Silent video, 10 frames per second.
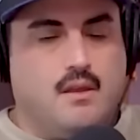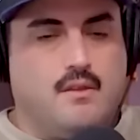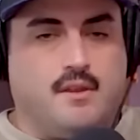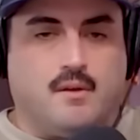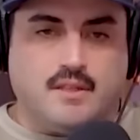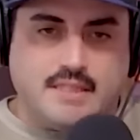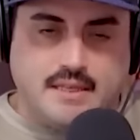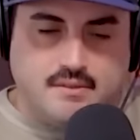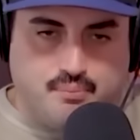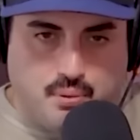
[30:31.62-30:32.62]
There is a
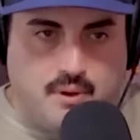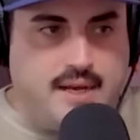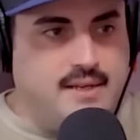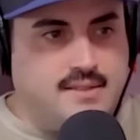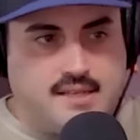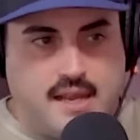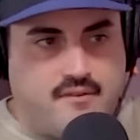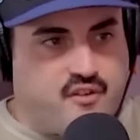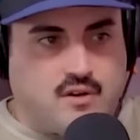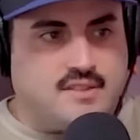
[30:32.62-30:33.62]
pre
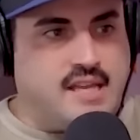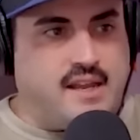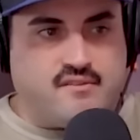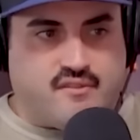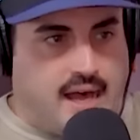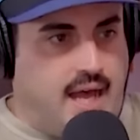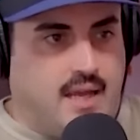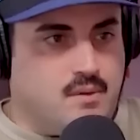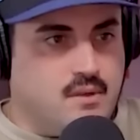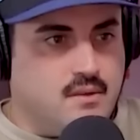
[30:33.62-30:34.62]
first date
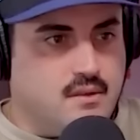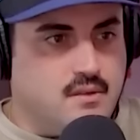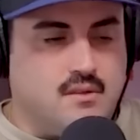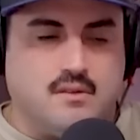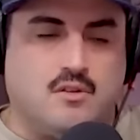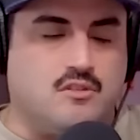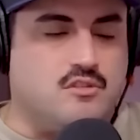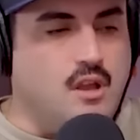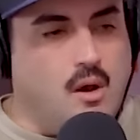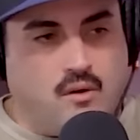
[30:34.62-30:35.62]
vibe. Mm-hmm. There's
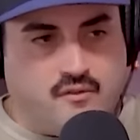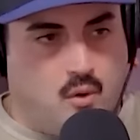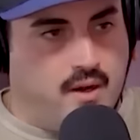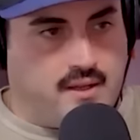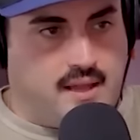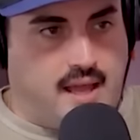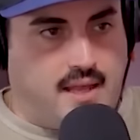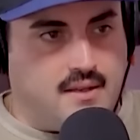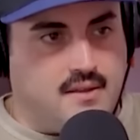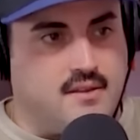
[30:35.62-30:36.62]
no avoiding that.
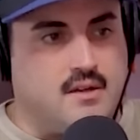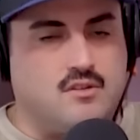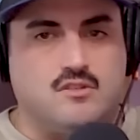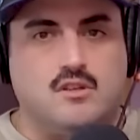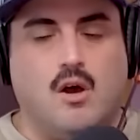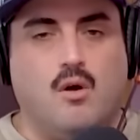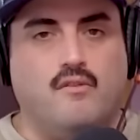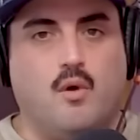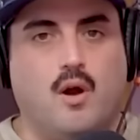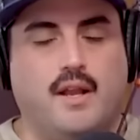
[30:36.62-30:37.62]
There's no
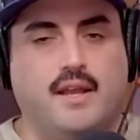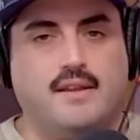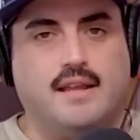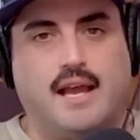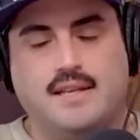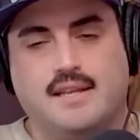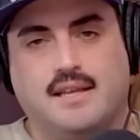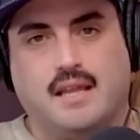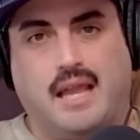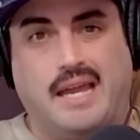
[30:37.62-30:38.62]
avoiding the idea
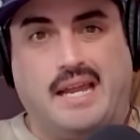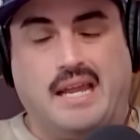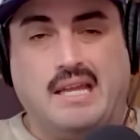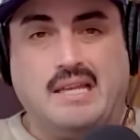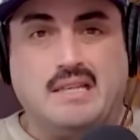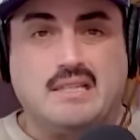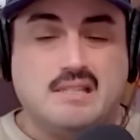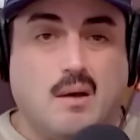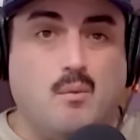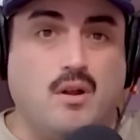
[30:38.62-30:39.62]
that like
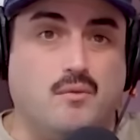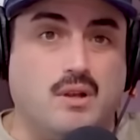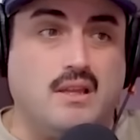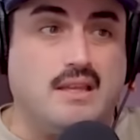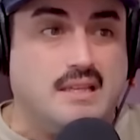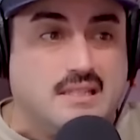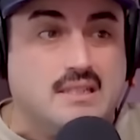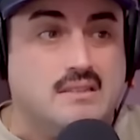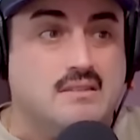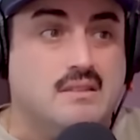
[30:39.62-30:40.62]
someone really isn't